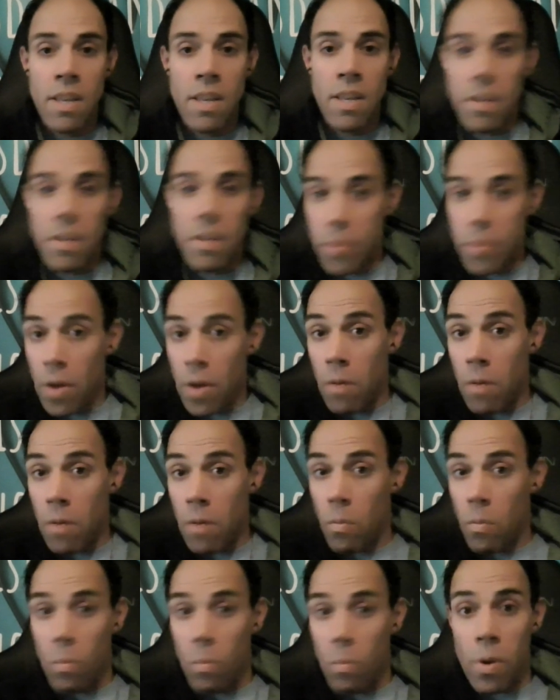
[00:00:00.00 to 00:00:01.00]
If you're
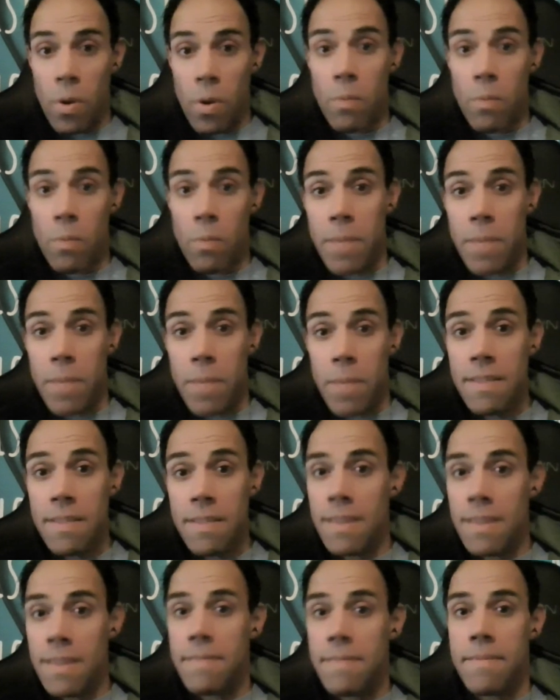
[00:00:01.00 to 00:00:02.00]
not where you want to be,
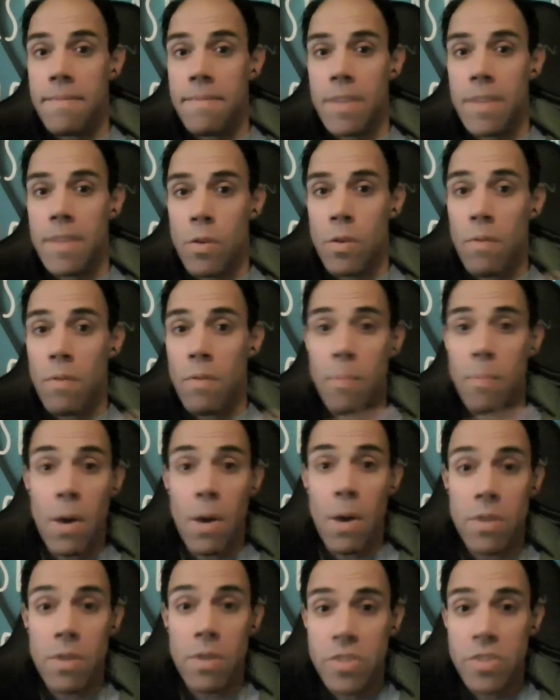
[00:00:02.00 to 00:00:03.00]
then you have the
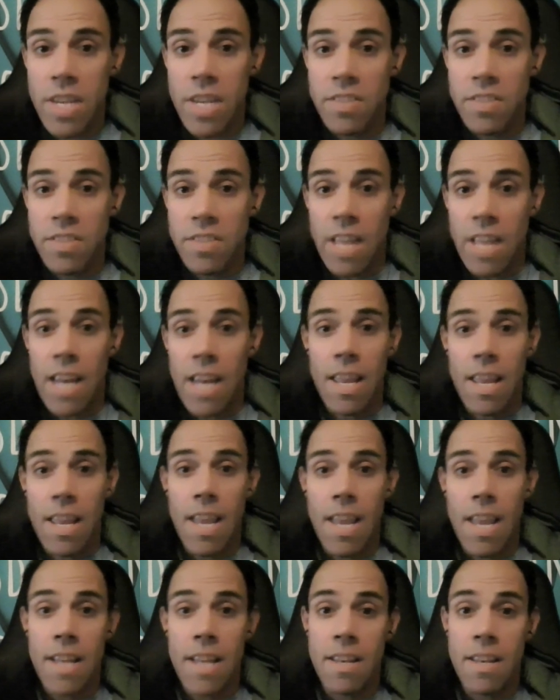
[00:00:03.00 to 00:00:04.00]
power to change that
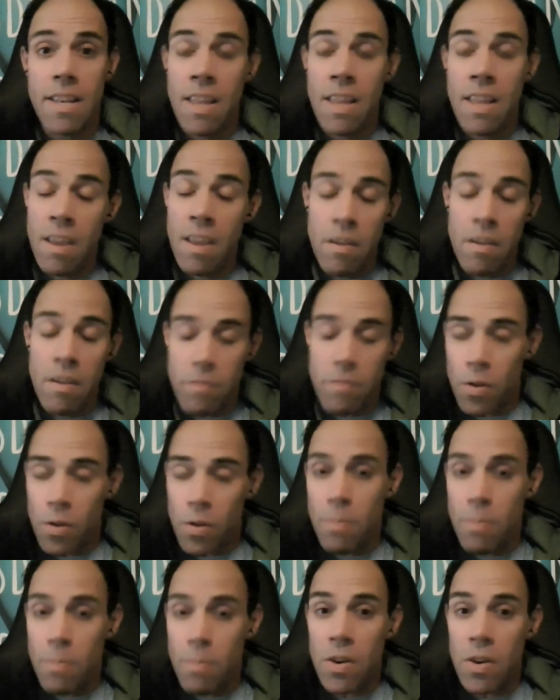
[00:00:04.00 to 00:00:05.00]
and for
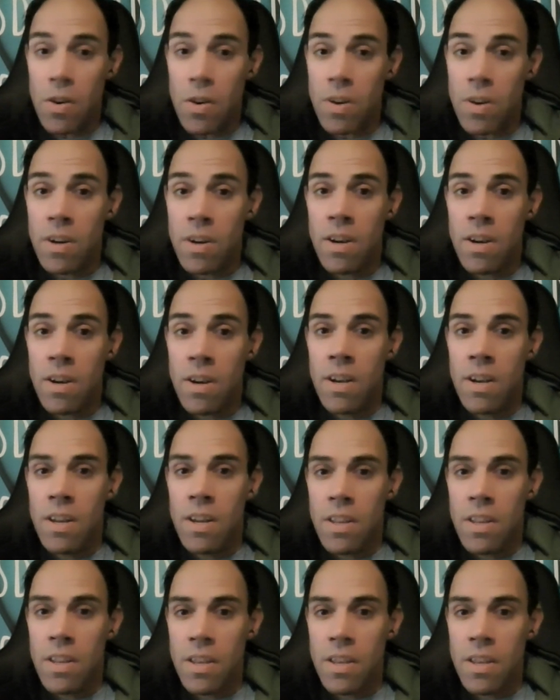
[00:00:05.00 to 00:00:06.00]
the better.
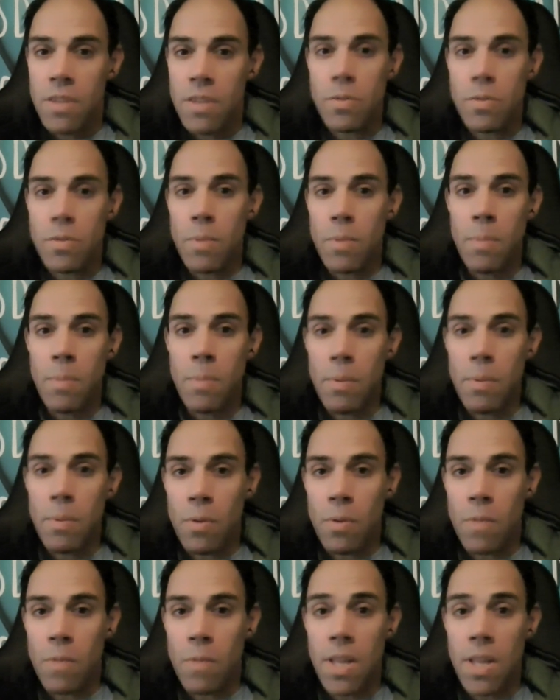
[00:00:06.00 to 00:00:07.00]
So many people
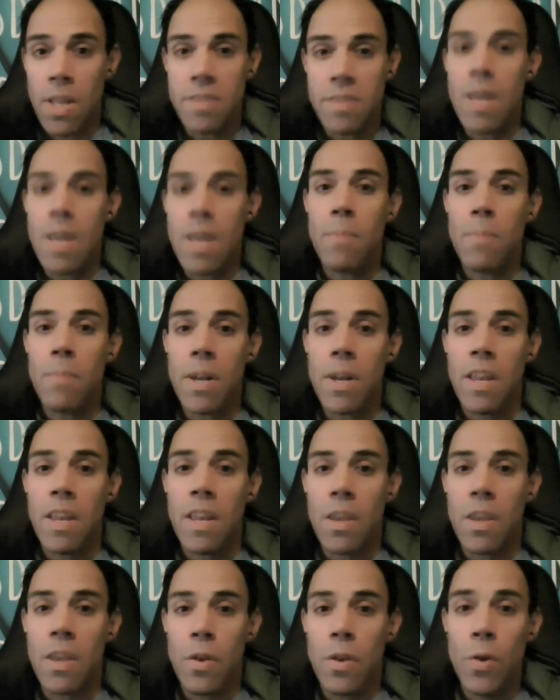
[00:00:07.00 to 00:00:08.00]
don't realize that, but
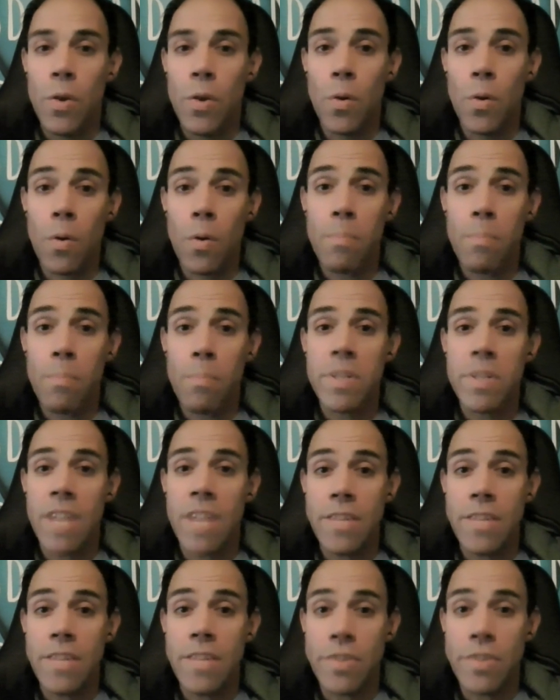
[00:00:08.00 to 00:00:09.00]
your
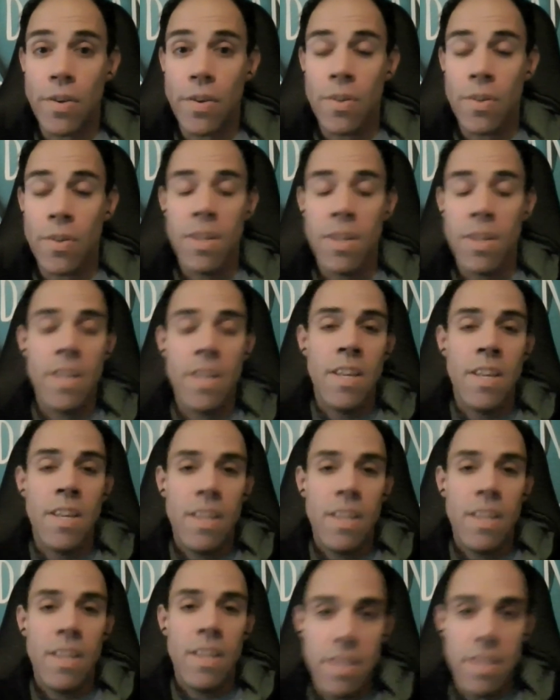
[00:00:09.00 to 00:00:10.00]
potential
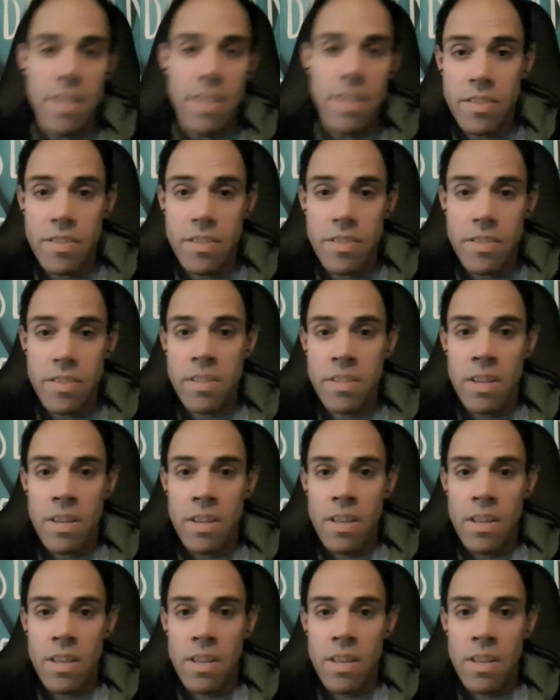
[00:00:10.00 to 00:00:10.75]
is,